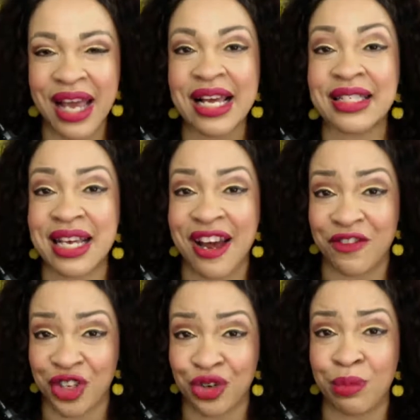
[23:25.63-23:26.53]
It's time
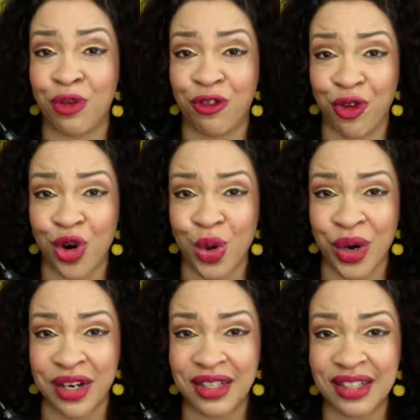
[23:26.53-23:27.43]
for you to move
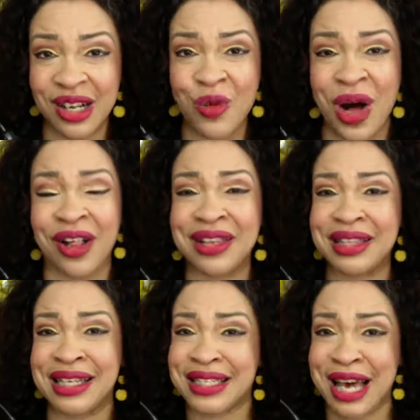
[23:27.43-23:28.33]
forward.
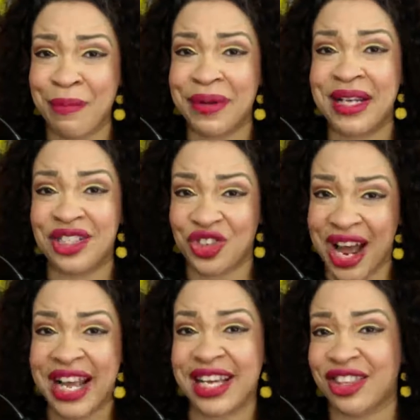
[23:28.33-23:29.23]
While these companies
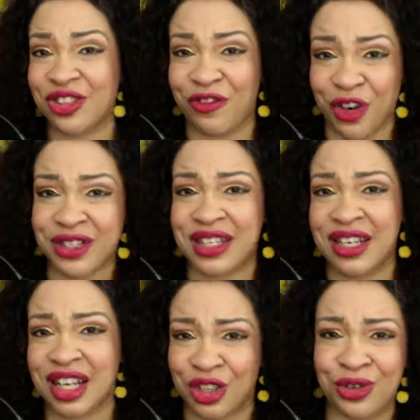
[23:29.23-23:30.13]
try and get their diversity,
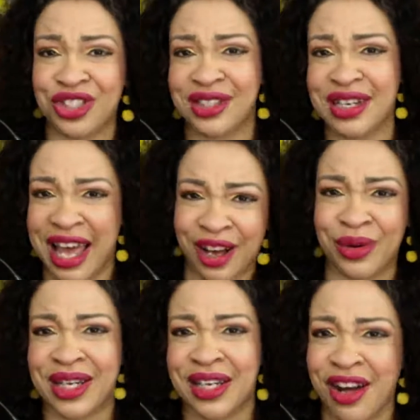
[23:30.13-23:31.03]
inclusion, and
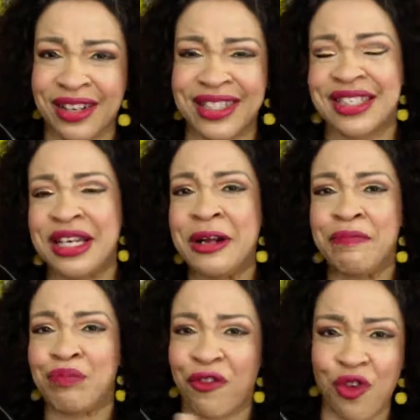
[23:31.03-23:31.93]
equity and all of this
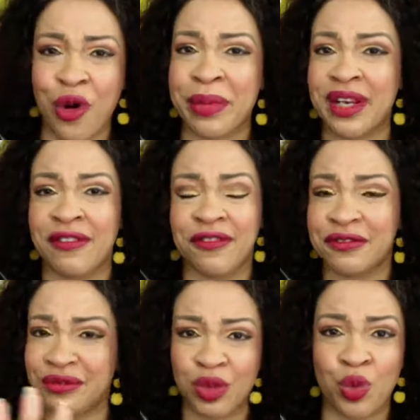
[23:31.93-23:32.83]

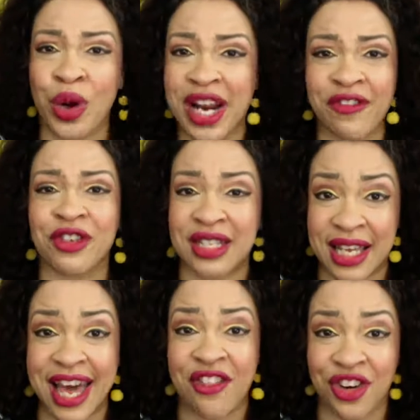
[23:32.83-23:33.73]
performative whatever
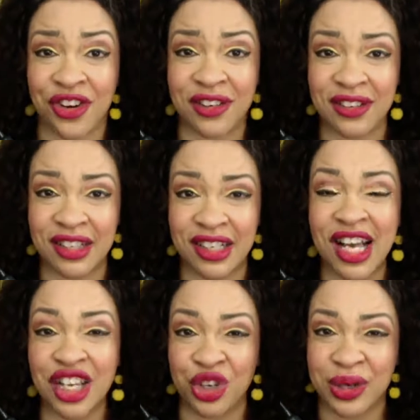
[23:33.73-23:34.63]
together,
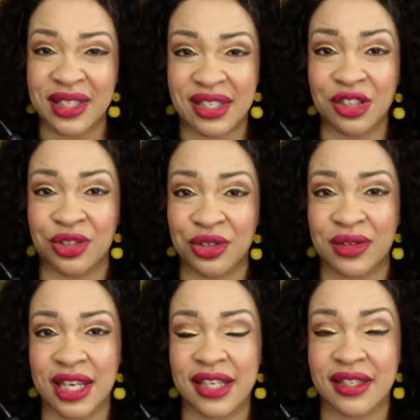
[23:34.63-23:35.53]
you can still
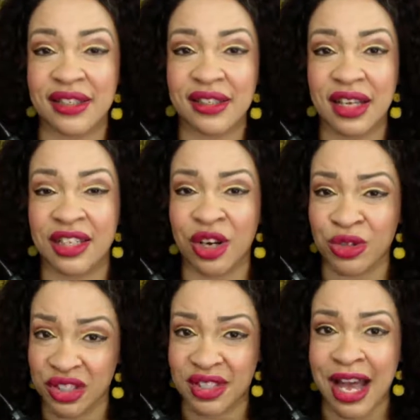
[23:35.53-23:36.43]
do this. And
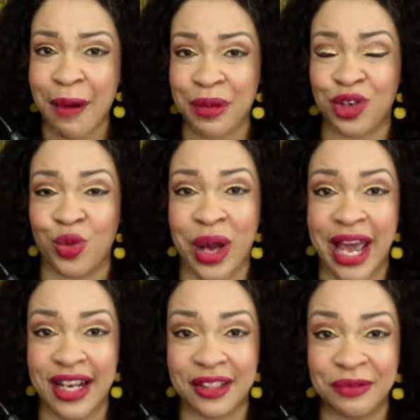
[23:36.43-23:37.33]
don't you stop and you
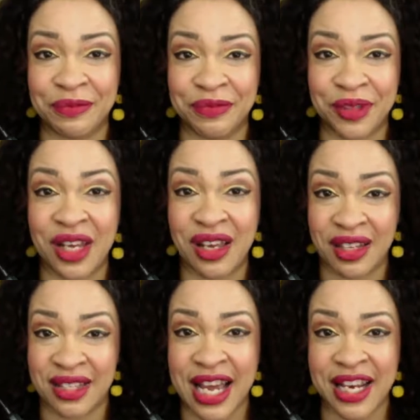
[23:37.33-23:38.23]
wait.
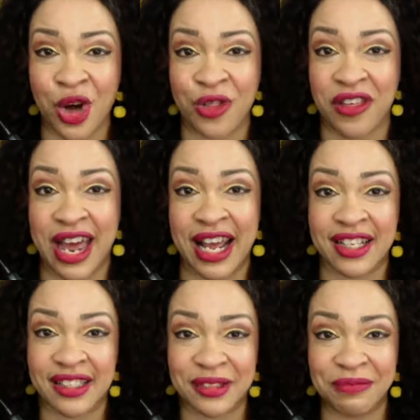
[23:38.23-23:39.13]
You say no
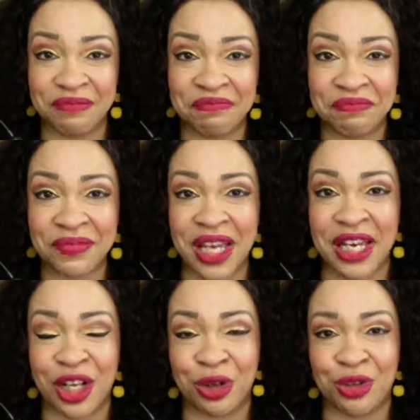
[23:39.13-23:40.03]
thanks
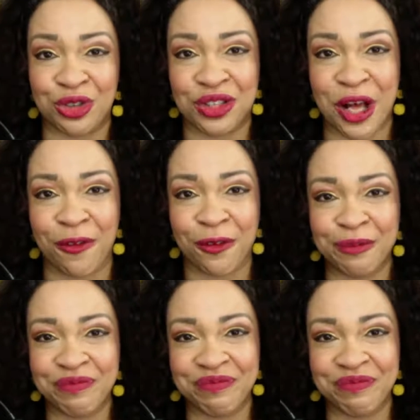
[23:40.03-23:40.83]
and include yourself.